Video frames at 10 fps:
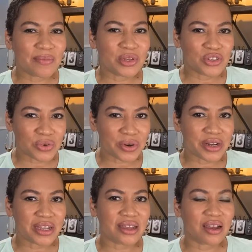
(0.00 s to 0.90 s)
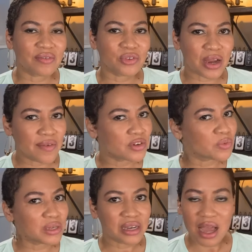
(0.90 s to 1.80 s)
majority of drivers
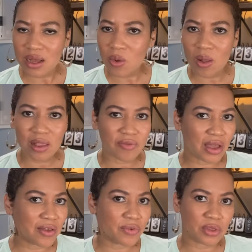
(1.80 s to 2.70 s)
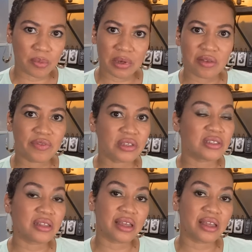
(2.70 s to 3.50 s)
would not qualify for the benefits that they